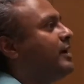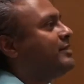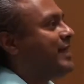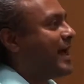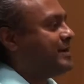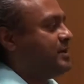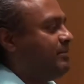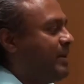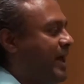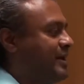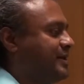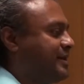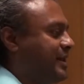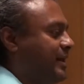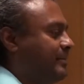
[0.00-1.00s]
that
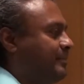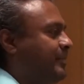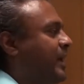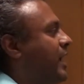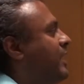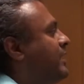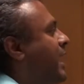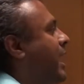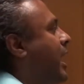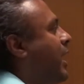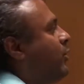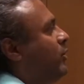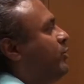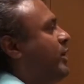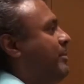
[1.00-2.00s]
dependency. Now,
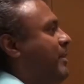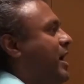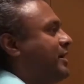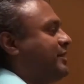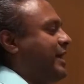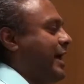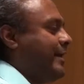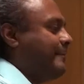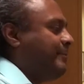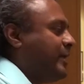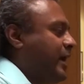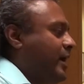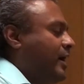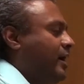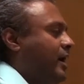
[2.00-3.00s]
how would we mock
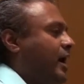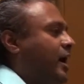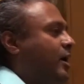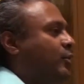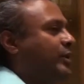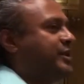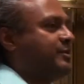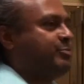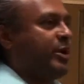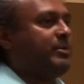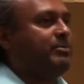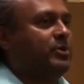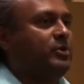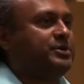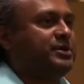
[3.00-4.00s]
that? With Spring
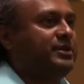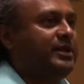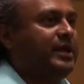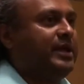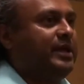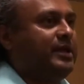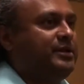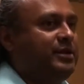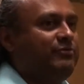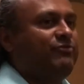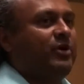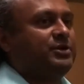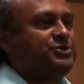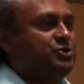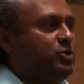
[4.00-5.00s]
Boot, the
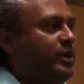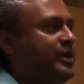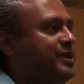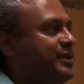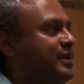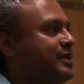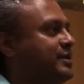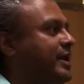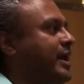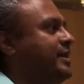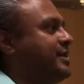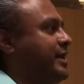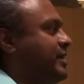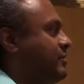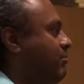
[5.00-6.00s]
default choice these
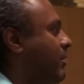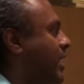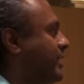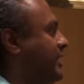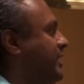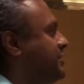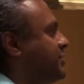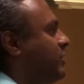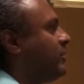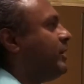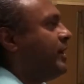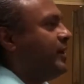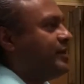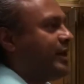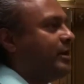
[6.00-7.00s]
days is Mockito.
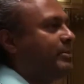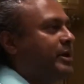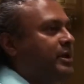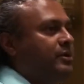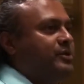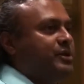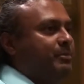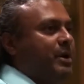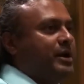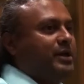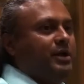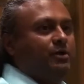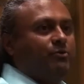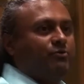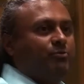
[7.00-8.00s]
Does anybody use the
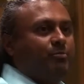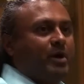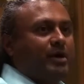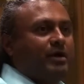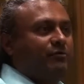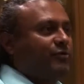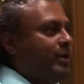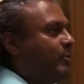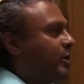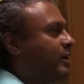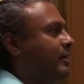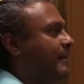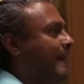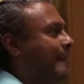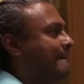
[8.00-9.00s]
Mockito mocking framework?
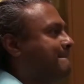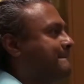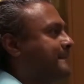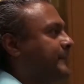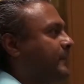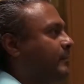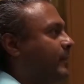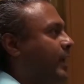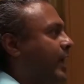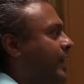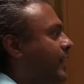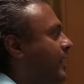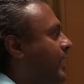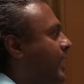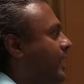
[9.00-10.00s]
Okay.
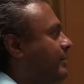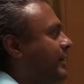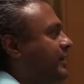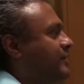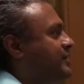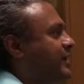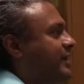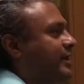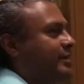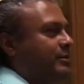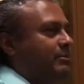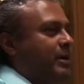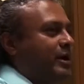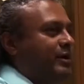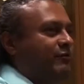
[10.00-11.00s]
Anybody use any other
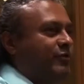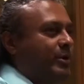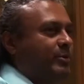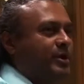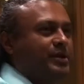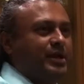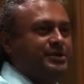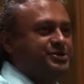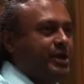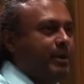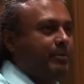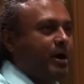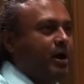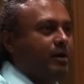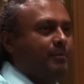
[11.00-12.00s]
mocking frameworks like
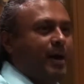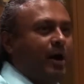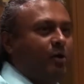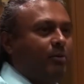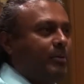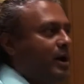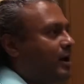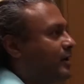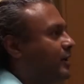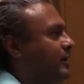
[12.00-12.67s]
JMock, PowerMock,